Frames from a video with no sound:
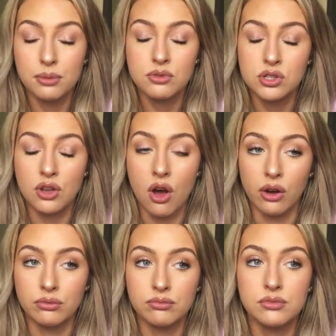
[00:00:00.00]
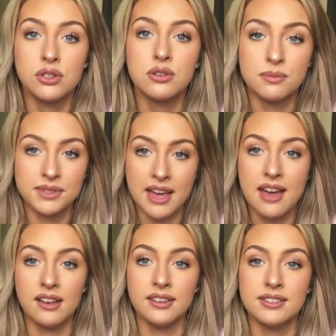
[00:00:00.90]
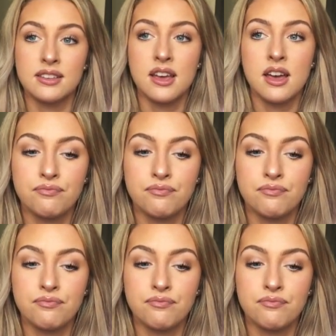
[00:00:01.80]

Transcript: So do some scales,